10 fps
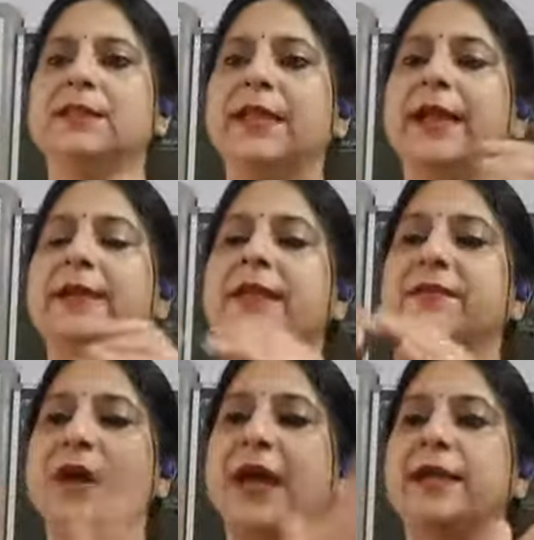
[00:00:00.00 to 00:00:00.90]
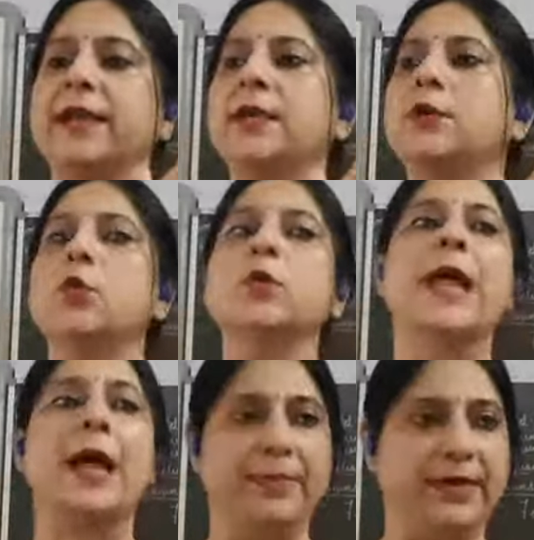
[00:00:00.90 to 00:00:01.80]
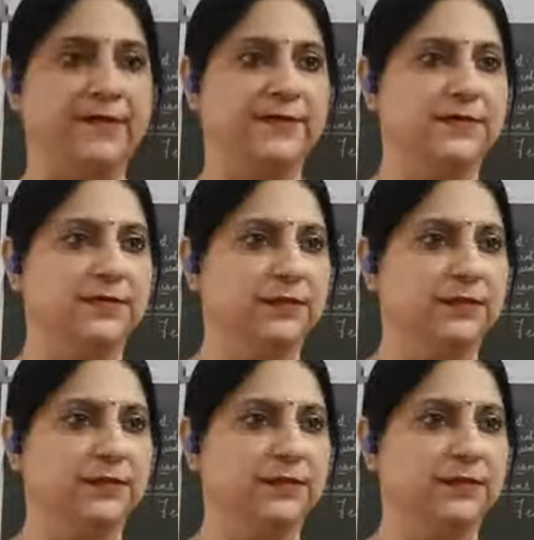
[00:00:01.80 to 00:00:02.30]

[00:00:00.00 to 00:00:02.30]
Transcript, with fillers: they divide into gametes